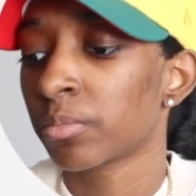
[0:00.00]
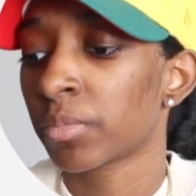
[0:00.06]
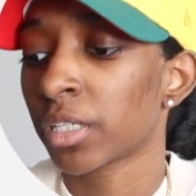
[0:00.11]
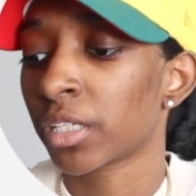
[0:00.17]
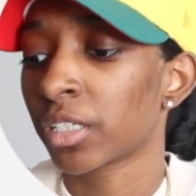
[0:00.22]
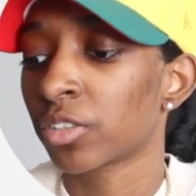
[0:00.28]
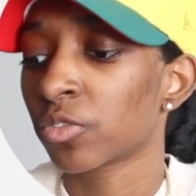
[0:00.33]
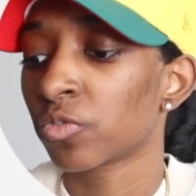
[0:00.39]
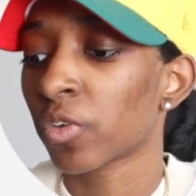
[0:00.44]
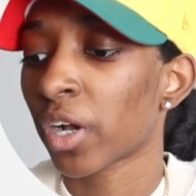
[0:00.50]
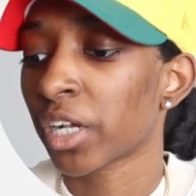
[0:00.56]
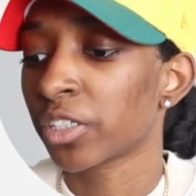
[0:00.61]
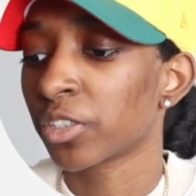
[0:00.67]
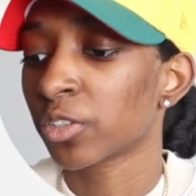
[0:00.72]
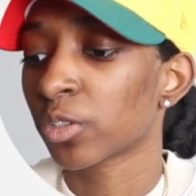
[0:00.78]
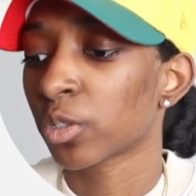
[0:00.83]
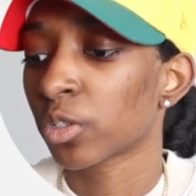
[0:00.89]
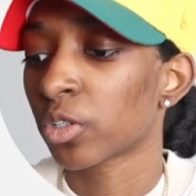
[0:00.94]
pick
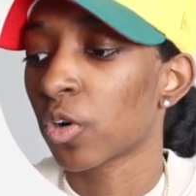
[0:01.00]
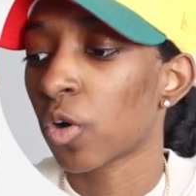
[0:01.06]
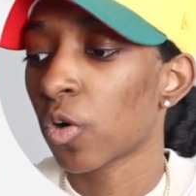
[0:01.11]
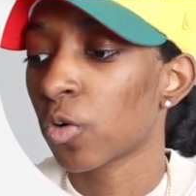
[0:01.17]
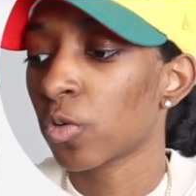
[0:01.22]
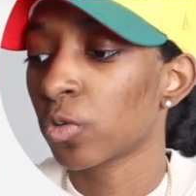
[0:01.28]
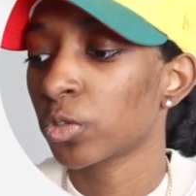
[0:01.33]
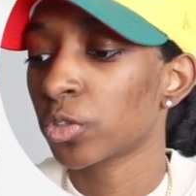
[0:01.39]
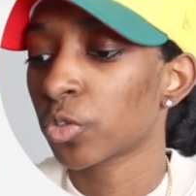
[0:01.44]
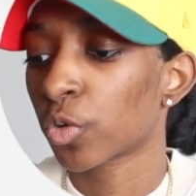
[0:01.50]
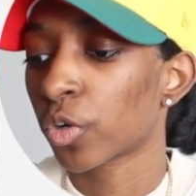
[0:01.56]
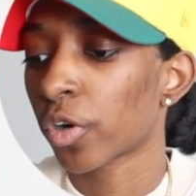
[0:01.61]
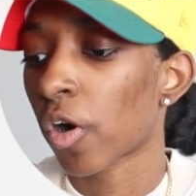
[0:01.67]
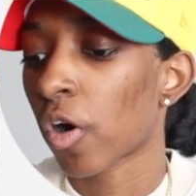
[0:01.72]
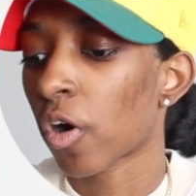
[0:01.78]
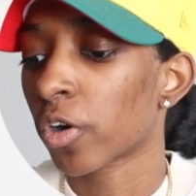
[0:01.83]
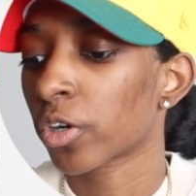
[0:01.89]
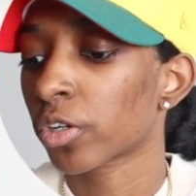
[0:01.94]
regular gold or
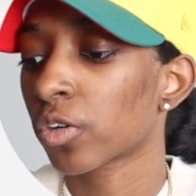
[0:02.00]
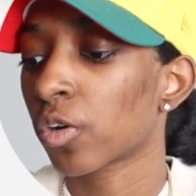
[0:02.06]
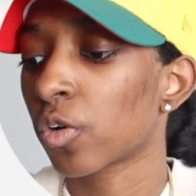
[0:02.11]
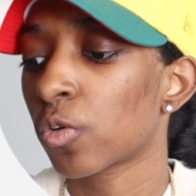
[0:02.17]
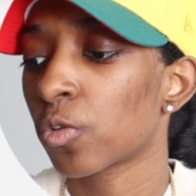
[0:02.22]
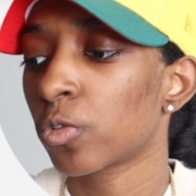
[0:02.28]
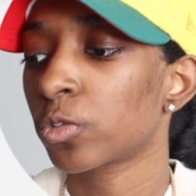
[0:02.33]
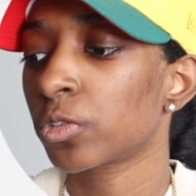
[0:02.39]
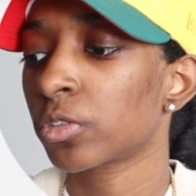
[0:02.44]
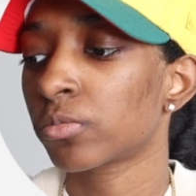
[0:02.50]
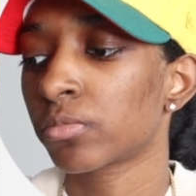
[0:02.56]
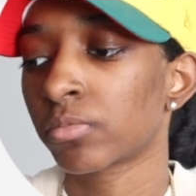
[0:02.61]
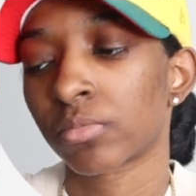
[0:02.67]
R gold.